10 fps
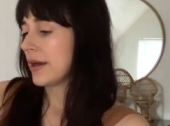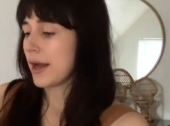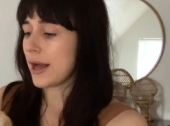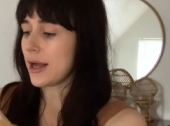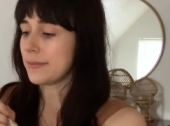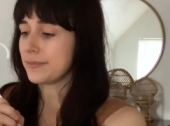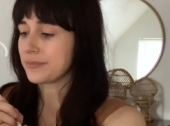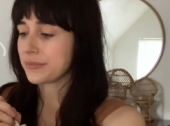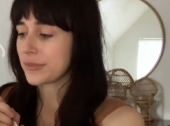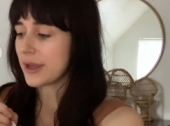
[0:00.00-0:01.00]
Um,
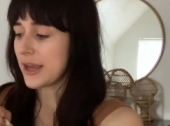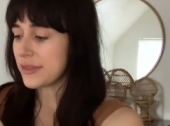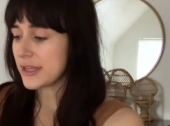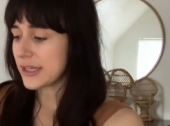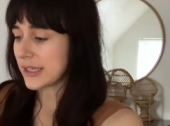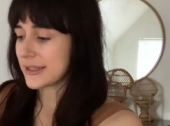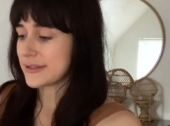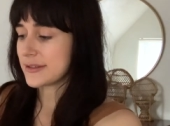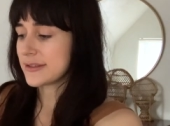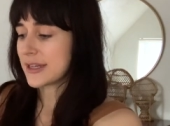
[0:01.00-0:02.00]
I think it
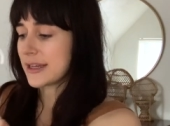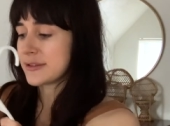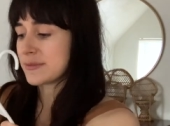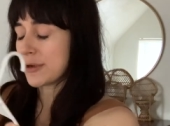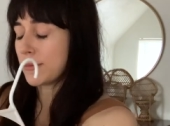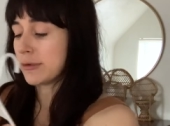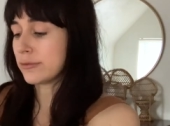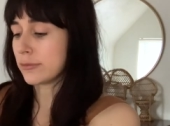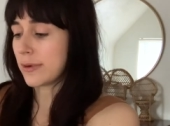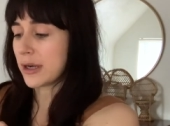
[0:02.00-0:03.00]
is a size small, but
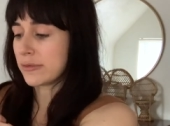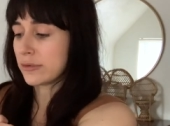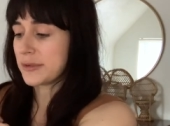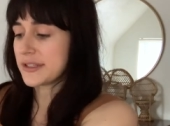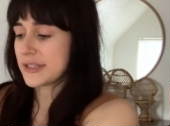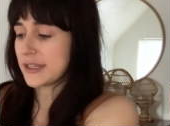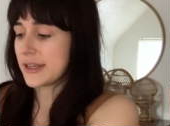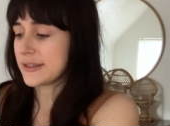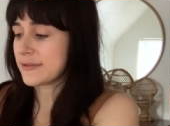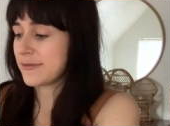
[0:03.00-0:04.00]
for whatever reason,
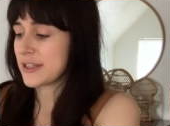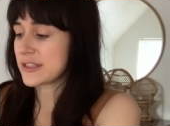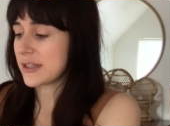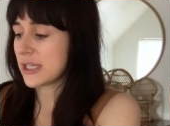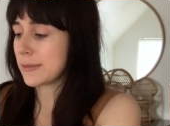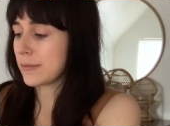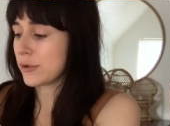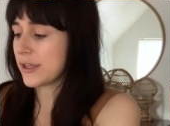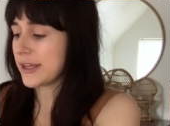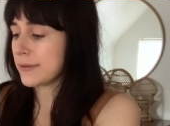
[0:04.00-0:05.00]
it fits a little bit
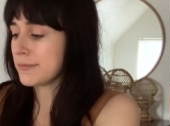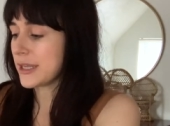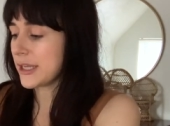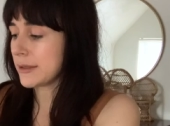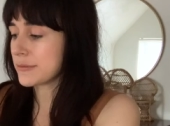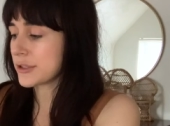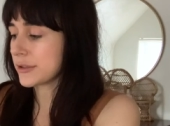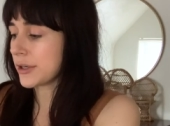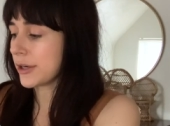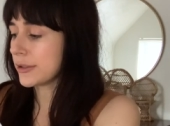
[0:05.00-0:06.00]
more like a medium to
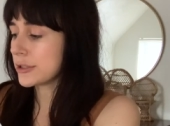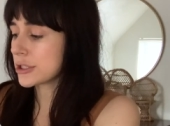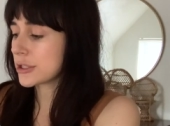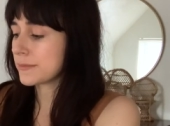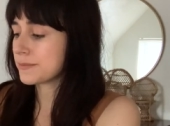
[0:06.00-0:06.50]
large.